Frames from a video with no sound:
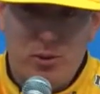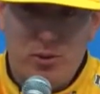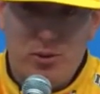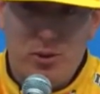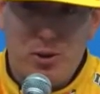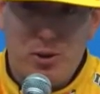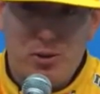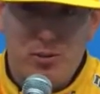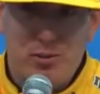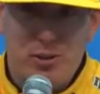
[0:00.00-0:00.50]

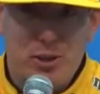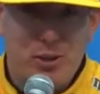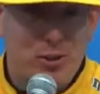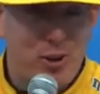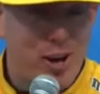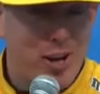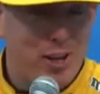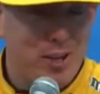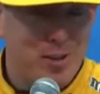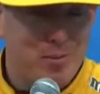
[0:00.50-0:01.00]
Oh, no, they're
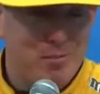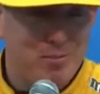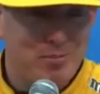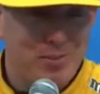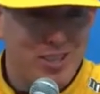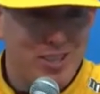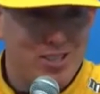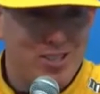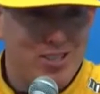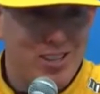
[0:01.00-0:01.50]
cranking them
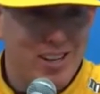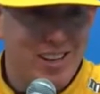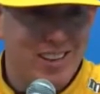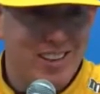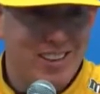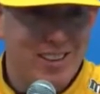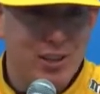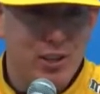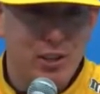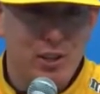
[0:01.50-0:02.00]
each day,
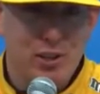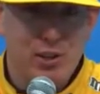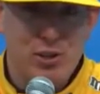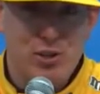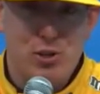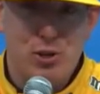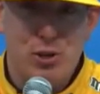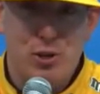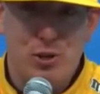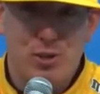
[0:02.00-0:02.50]
the
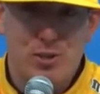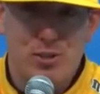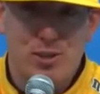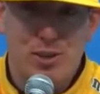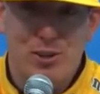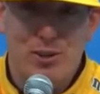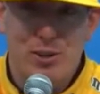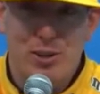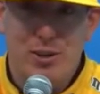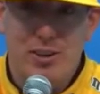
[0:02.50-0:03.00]
shirts.
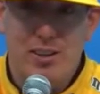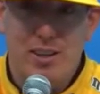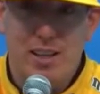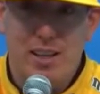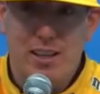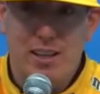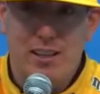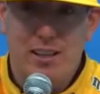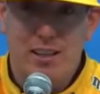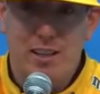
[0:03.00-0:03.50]
So
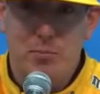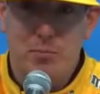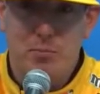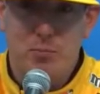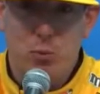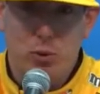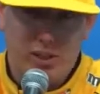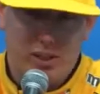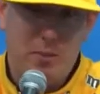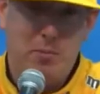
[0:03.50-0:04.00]

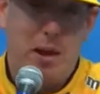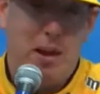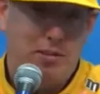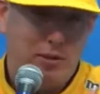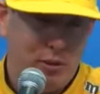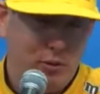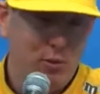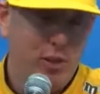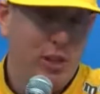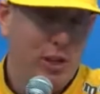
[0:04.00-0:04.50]
we keep
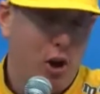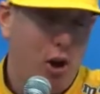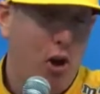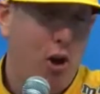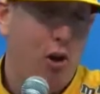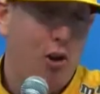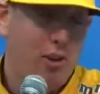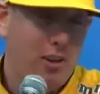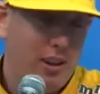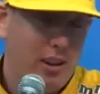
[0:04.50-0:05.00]
having to
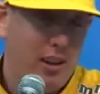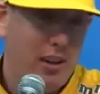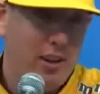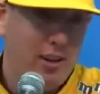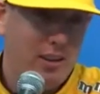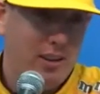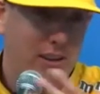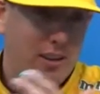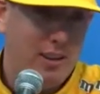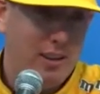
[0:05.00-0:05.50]
recall
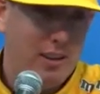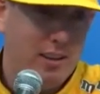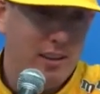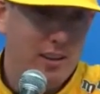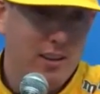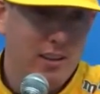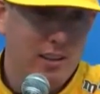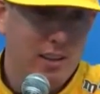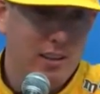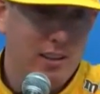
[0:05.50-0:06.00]

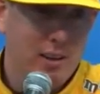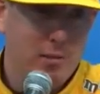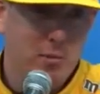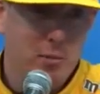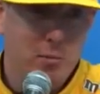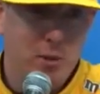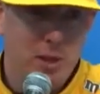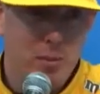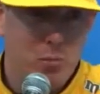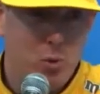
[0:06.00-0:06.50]
and get them
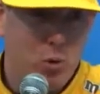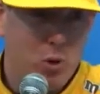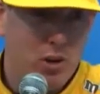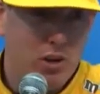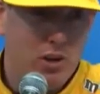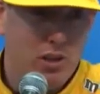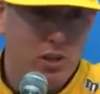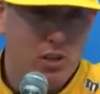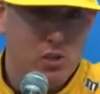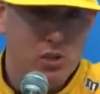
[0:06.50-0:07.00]
to make
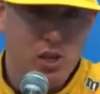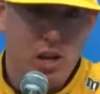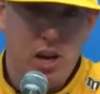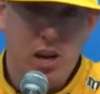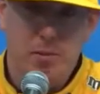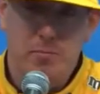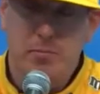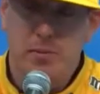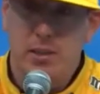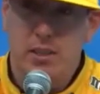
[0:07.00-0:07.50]
more each
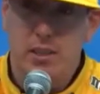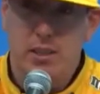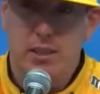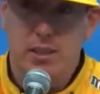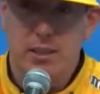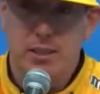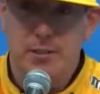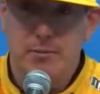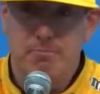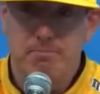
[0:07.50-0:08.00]

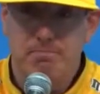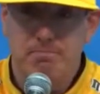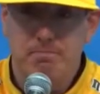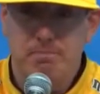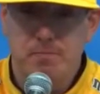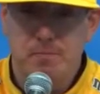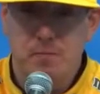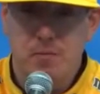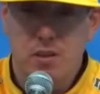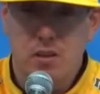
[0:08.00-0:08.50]
time.
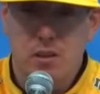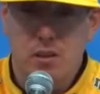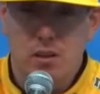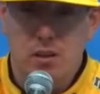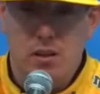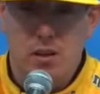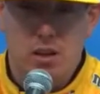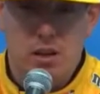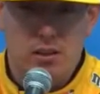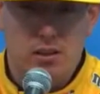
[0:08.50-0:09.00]

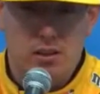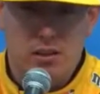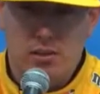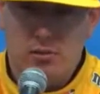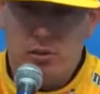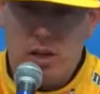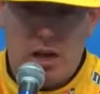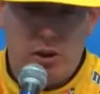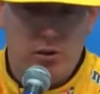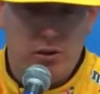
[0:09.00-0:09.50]
I
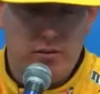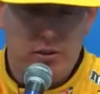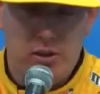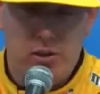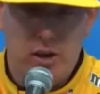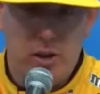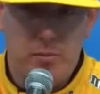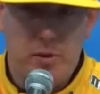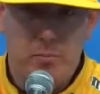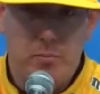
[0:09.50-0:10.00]
think I don't even
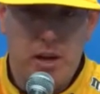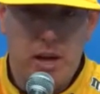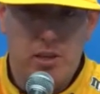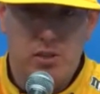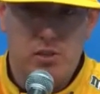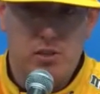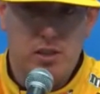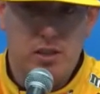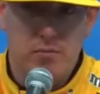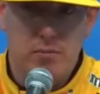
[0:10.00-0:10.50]
know how many
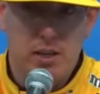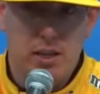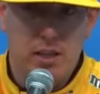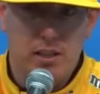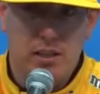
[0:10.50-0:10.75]
batches they've made.